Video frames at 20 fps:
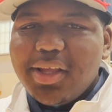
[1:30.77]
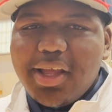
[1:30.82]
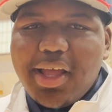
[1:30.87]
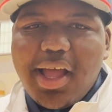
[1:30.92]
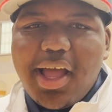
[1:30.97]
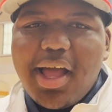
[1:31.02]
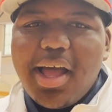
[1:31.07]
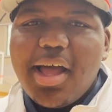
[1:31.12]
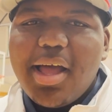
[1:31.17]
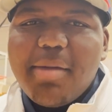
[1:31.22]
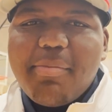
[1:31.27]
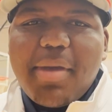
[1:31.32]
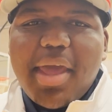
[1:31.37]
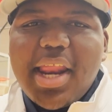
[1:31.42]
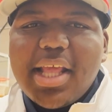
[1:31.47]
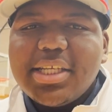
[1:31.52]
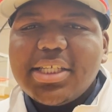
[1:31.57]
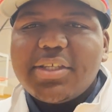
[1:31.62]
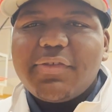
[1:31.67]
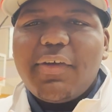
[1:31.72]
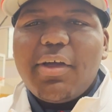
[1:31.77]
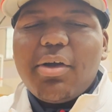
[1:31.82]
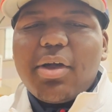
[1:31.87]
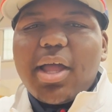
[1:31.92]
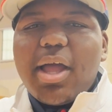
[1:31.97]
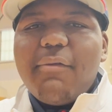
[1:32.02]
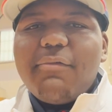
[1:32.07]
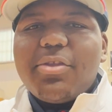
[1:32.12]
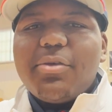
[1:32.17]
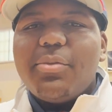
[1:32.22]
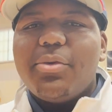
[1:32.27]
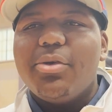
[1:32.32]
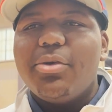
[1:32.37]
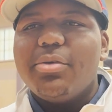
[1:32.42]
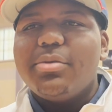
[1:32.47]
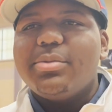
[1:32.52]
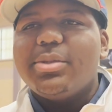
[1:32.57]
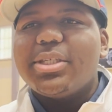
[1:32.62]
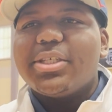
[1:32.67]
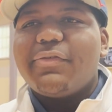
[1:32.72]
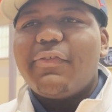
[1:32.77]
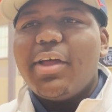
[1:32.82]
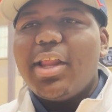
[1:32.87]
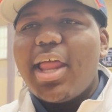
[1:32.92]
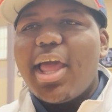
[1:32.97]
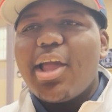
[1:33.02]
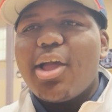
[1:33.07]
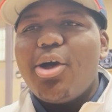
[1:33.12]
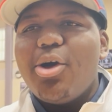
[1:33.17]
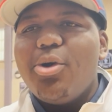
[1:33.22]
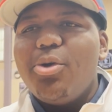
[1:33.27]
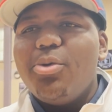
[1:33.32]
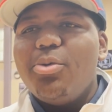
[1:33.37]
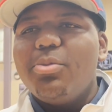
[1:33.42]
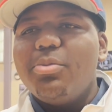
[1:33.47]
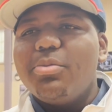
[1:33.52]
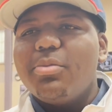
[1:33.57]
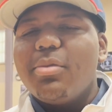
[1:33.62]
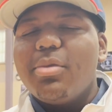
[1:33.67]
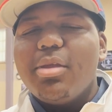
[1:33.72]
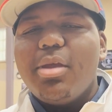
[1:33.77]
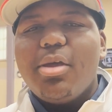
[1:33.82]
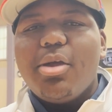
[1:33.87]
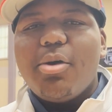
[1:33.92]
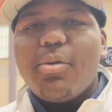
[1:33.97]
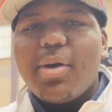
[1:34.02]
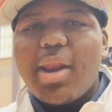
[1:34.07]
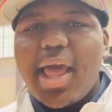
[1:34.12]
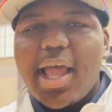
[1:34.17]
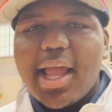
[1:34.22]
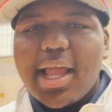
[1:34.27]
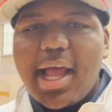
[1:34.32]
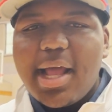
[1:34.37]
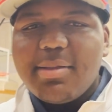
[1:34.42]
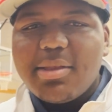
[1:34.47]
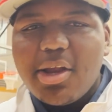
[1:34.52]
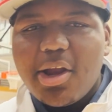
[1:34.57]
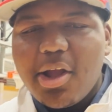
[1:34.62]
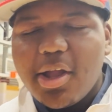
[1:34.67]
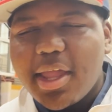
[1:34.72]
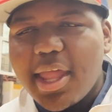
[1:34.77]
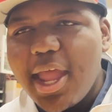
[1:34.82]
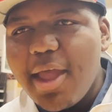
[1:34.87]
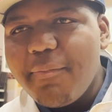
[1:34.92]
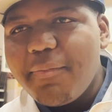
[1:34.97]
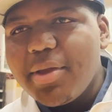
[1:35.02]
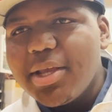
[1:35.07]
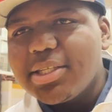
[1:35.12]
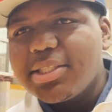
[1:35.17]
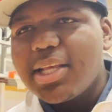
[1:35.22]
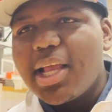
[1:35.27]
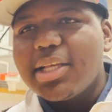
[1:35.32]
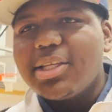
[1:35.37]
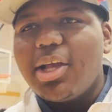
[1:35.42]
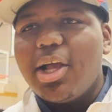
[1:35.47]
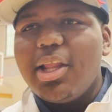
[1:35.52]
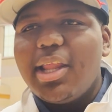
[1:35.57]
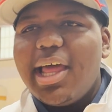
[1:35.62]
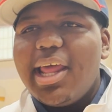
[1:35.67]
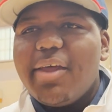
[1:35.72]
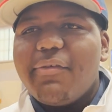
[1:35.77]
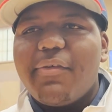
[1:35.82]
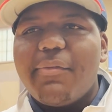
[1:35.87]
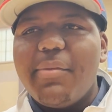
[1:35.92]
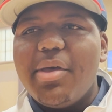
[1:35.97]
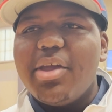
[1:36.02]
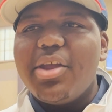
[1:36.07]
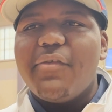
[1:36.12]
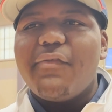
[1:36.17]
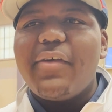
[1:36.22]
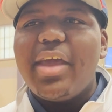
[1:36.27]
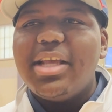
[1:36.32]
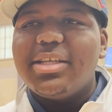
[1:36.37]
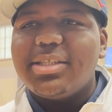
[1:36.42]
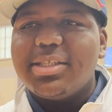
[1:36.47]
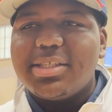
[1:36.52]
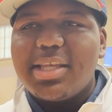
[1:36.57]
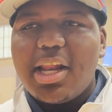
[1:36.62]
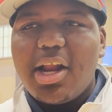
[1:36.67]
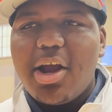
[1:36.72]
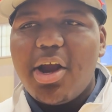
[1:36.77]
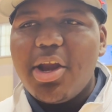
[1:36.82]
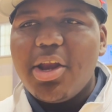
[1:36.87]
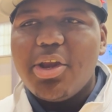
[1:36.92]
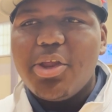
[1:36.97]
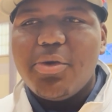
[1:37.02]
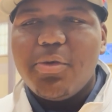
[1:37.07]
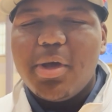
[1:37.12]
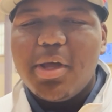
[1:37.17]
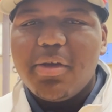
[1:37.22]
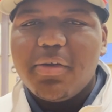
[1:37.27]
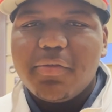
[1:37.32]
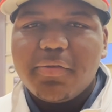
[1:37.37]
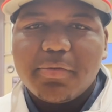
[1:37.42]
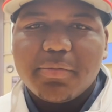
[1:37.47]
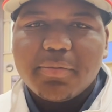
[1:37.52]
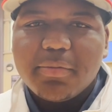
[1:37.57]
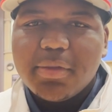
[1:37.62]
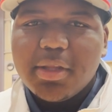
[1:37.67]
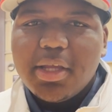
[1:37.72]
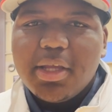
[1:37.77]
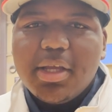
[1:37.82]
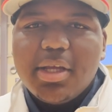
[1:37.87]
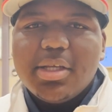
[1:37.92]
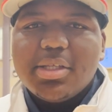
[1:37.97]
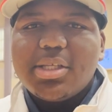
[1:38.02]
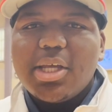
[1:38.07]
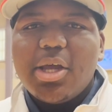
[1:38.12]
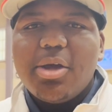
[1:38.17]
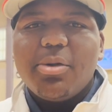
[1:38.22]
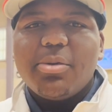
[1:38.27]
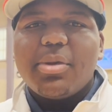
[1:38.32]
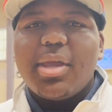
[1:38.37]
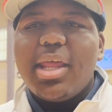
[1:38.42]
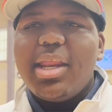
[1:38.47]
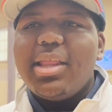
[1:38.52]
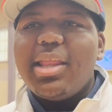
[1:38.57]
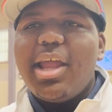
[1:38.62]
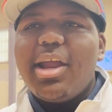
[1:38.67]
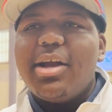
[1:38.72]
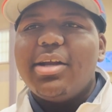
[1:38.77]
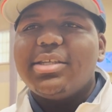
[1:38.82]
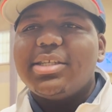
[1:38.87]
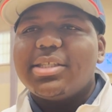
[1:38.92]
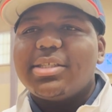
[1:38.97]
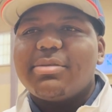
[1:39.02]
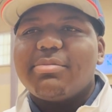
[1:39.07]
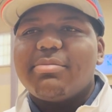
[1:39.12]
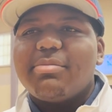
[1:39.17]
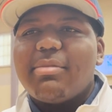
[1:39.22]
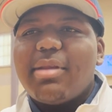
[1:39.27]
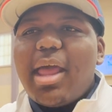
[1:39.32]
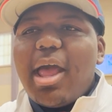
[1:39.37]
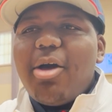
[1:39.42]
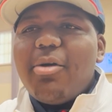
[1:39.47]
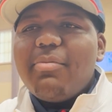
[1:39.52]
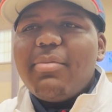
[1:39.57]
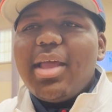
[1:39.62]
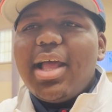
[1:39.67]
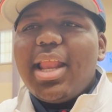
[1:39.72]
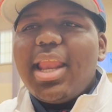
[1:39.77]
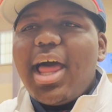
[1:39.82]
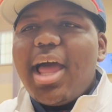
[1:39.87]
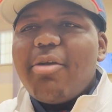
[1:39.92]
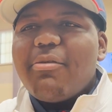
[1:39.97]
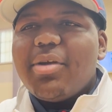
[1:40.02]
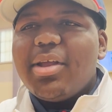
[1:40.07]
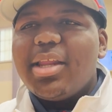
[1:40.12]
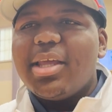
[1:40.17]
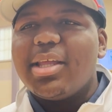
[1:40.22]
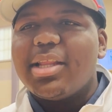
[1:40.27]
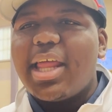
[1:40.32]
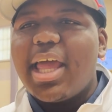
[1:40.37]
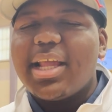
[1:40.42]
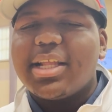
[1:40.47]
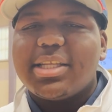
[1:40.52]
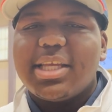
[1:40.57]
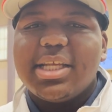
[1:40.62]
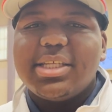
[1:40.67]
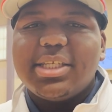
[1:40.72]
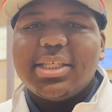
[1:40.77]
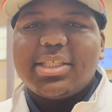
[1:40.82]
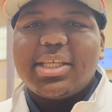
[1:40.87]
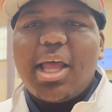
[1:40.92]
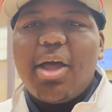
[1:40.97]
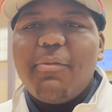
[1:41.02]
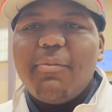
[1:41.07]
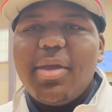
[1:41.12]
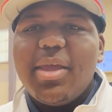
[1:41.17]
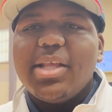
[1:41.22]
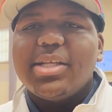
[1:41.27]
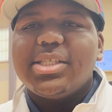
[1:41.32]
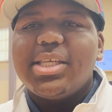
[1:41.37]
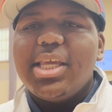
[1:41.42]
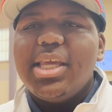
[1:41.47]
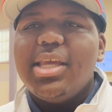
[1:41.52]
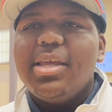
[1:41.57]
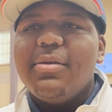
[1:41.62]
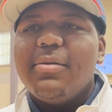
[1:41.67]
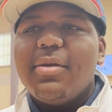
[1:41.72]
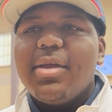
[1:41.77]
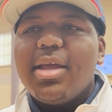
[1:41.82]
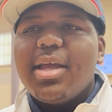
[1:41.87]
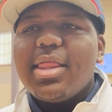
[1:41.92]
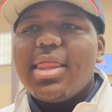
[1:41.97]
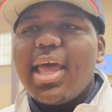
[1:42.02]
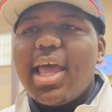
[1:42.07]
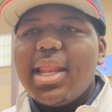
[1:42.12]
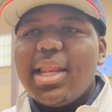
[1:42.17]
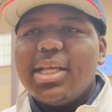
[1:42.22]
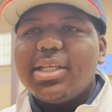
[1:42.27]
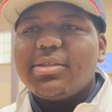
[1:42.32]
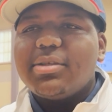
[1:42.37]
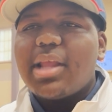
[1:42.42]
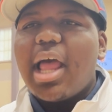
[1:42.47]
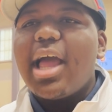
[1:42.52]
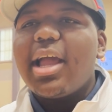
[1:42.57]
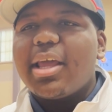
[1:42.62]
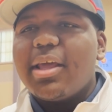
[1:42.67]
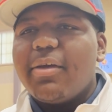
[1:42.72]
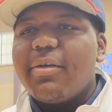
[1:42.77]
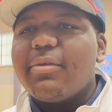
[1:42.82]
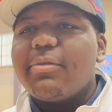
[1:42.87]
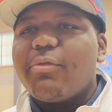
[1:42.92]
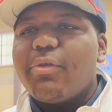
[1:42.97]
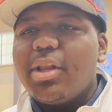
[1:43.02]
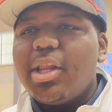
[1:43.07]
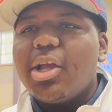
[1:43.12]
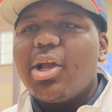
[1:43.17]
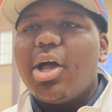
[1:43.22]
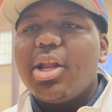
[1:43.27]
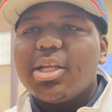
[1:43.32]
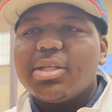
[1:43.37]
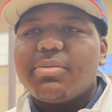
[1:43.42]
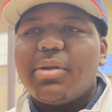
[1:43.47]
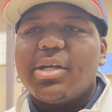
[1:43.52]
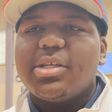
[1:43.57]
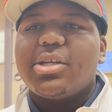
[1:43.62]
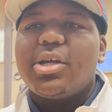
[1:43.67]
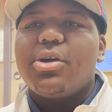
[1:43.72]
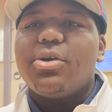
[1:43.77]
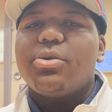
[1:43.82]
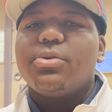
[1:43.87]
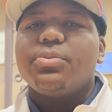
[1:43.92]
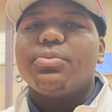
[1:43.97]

Man, it just felt comfortable. It just felt like home. When I got there on campus, I saw a lot of familiar faces that I already knew of. So getting there just helped me a lot, really. Like, it just helped me see that I could really call this place home.